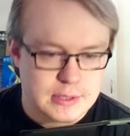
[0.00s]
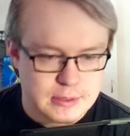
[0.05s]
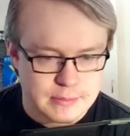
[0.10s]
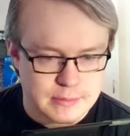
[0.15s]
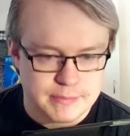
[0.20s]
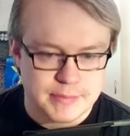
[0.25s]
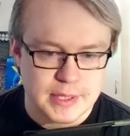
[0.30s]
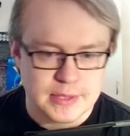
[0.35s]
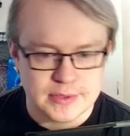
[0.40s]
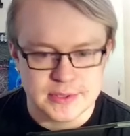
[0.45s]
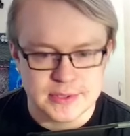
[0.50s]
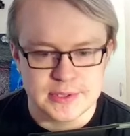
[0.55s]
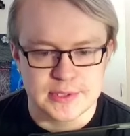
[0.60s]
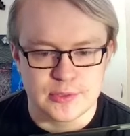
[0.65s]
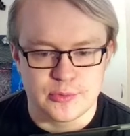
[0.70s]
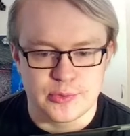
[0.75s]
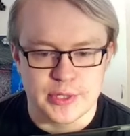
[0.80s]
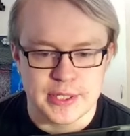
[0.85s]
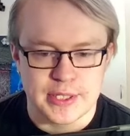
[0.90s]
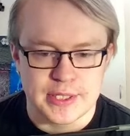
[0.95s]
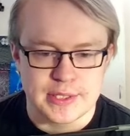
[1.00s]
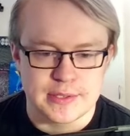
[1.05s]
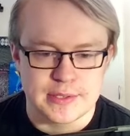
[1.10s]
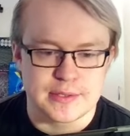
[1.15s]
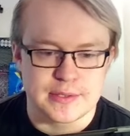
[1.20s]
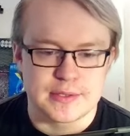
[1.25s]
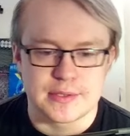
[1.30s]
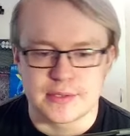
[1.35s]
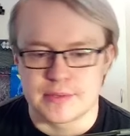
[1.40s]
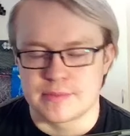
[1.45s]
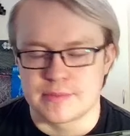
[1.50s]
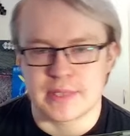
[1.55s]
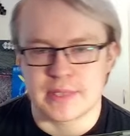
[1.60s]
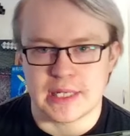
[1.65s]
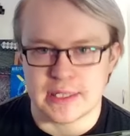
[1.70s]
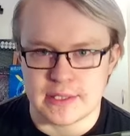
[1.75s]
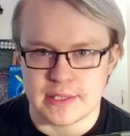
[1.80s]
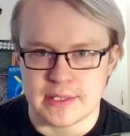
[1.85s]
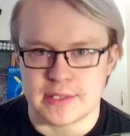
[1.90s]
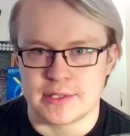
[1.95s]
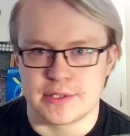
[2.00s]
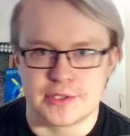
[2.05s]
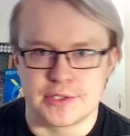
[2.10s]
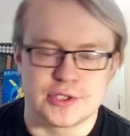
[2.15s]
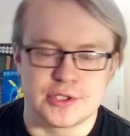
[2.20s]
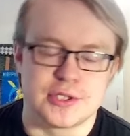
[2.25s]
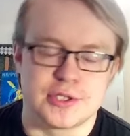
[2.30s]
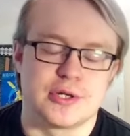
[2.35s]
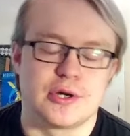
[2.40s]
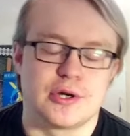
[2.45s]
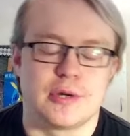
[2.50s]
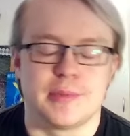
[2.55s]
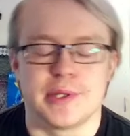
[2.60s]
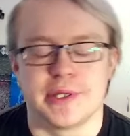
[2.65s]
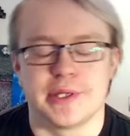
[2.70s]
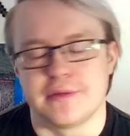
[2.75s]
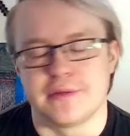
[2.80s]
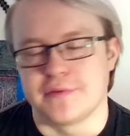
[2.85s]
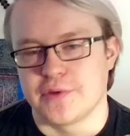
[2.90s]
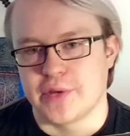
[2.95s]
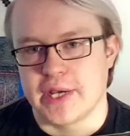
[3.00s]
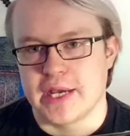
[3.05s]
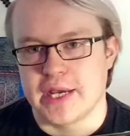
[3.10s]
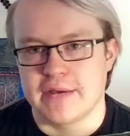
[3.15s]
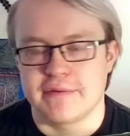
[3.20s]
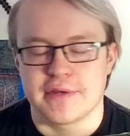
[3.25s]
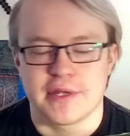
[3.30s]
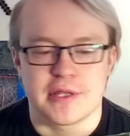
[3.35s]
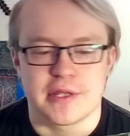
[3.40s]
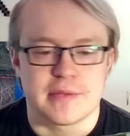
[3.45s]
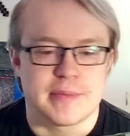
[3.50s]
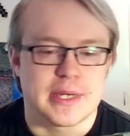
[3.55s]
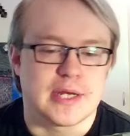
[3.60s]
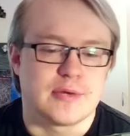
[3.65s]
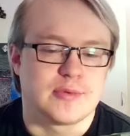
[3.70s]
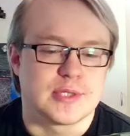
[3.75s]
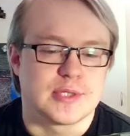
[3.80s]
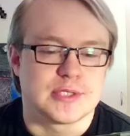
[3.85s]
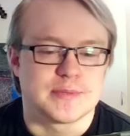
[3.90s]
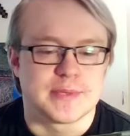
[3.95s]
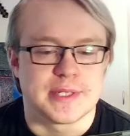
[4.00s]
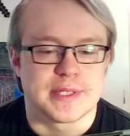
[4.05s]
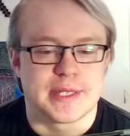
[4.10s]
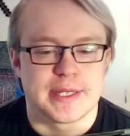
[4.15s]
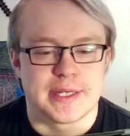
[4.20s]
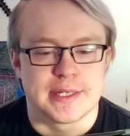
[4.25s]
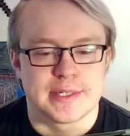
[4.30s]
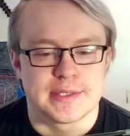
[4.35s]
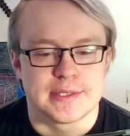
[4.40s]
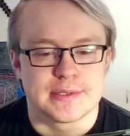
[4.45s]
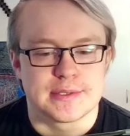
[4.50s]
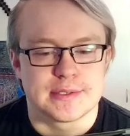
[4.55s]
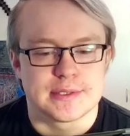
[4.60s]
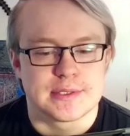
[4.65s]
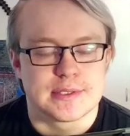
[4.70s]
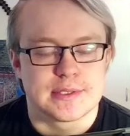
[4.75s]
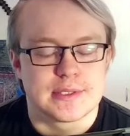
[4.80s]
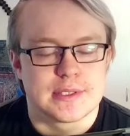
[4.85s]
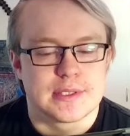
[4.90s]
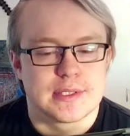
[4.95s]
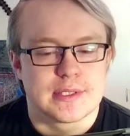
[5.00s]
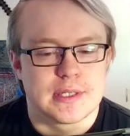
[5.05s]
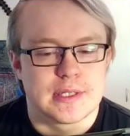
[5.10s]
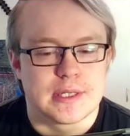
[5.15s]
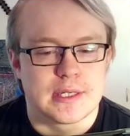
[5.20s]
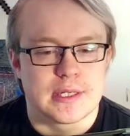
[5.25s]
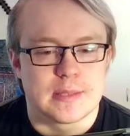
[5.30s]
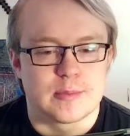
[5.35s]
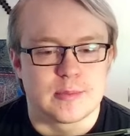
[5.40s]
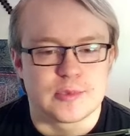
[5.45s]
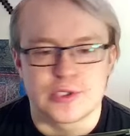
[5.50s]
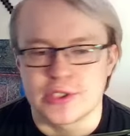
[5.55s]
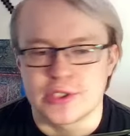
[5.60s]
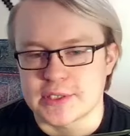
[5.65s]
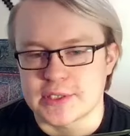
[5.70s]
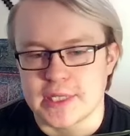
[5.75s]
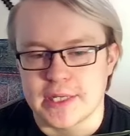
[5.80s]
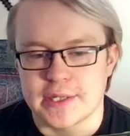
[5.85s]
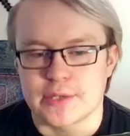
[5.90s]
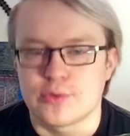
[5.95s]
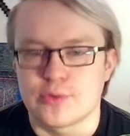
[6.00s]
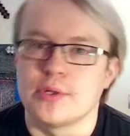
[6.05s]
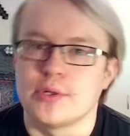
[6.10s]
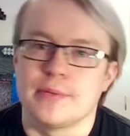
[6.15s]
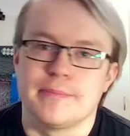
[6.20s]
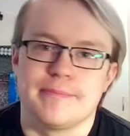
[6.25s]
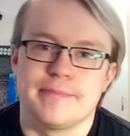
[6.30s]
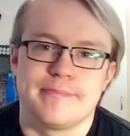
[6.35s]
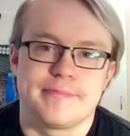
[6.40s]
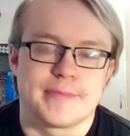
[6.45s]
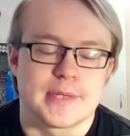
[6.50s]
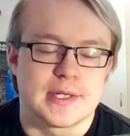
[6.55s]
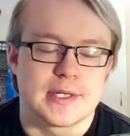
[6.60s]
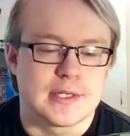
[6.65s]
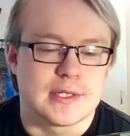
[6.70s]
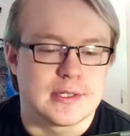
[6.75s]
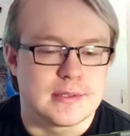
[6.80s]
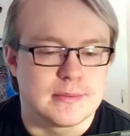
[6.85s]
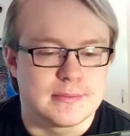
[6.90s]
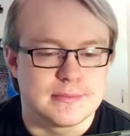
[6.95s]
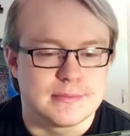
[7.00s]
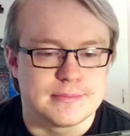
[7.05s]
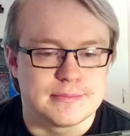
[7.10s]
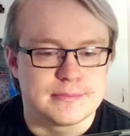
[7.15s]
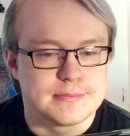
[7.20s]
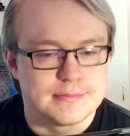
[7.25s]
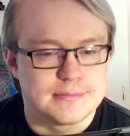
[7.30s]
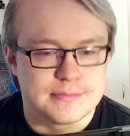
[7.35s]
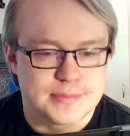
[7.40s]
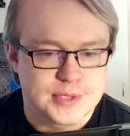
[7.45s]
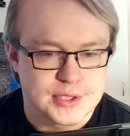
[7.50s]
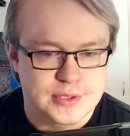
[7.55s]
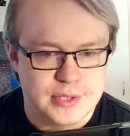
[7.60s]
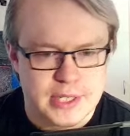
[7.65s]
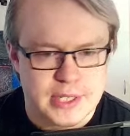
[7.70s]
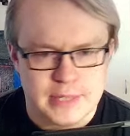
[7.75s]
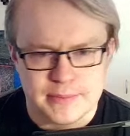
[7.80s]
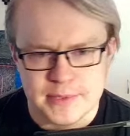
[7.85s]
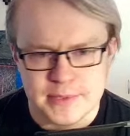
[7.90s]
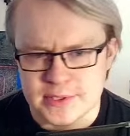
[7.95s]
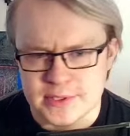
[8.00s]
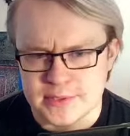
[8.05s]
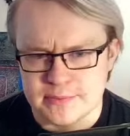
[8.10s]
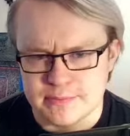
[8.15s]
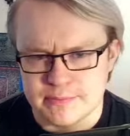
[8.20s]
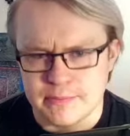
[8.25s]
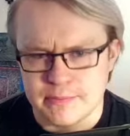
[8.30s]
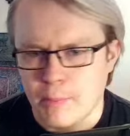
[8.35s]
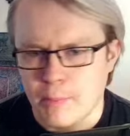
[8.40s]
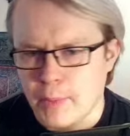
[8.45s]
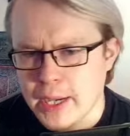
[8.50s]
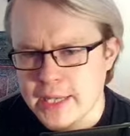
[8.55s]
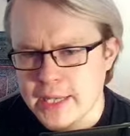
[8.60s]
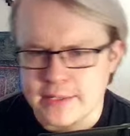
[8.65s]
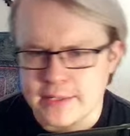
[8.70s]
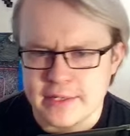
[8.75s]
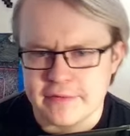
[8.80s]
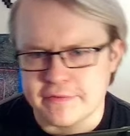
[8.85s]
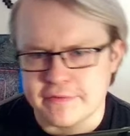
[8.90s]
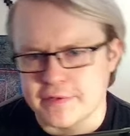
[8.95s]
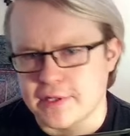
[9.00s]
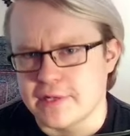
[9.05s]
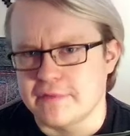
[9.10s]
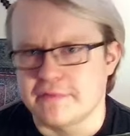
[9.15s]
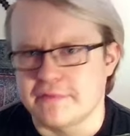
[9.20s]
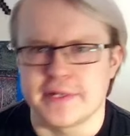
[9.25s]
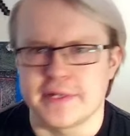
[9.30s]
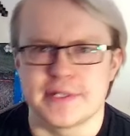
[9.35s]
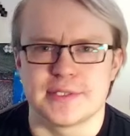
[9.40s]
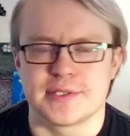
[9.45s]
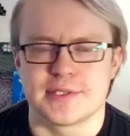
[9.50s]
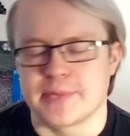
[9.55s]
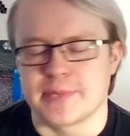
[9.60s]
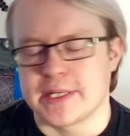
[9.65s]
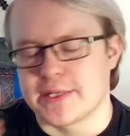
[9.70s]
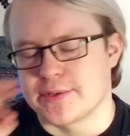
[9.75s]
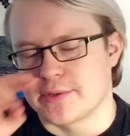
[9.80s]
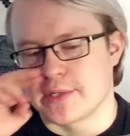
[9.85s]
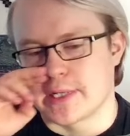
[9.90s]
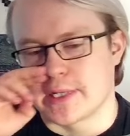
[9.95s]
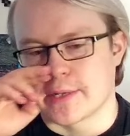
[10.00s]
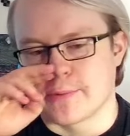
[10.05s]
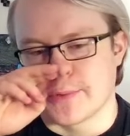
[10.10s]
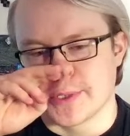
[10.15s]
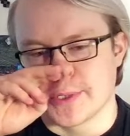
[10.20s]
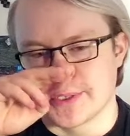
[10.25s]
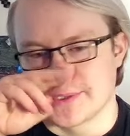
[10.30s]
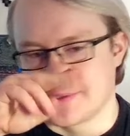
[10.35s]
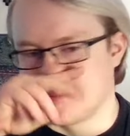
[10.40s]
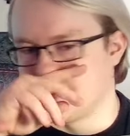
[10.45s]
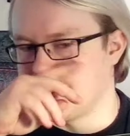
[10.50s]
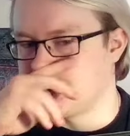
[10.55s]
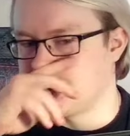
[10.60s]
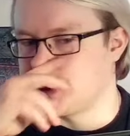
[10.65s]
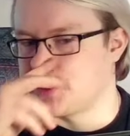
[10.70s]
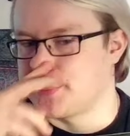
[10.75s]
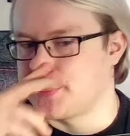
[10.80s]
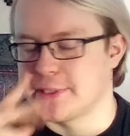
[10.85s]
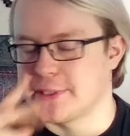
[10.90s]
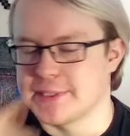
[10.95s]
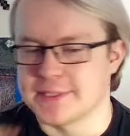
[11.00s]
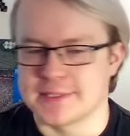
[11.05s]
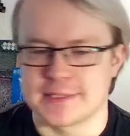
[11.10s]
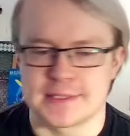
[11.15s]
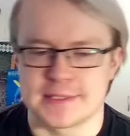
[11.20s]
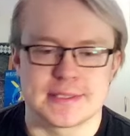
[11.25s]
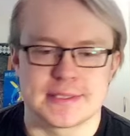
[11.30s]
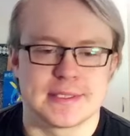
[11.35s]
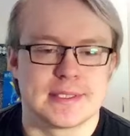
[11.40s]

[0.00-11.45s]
bounce the Wind, get that additional normal in if you have another Battlewasp in hand, which is kind of cool. So yeah, this might definitely find its way into like 1 or 2 Beetrooper lists.